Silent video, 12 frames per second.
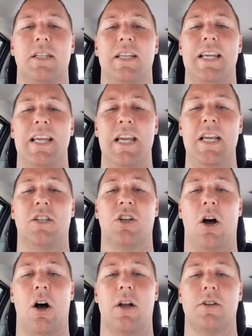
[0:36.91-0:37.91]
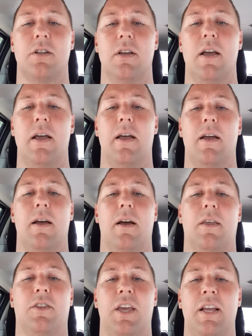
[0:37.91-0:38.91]
He taught
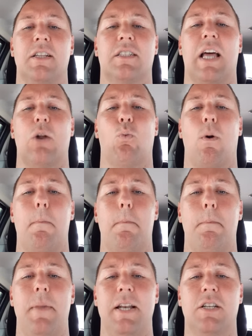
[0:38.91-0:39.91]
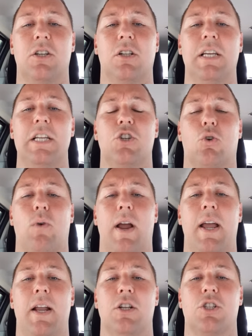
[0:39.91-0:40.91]
things that were mentally
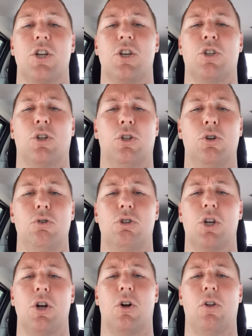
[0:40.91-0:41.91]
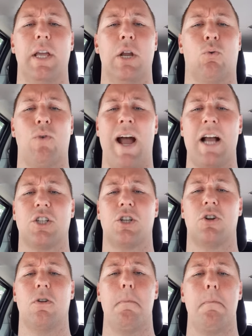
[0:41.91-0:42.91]
deranged, delusional,
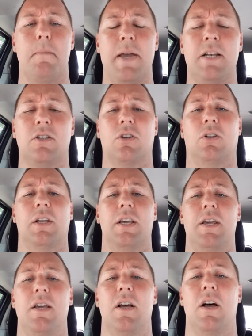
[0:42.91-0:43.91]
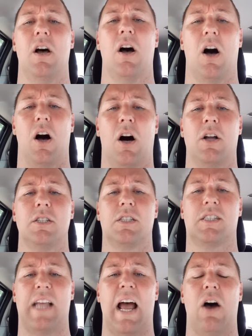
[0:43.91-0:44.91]
irrational, mentally
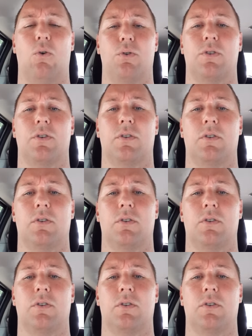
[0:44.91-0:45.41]
unsound.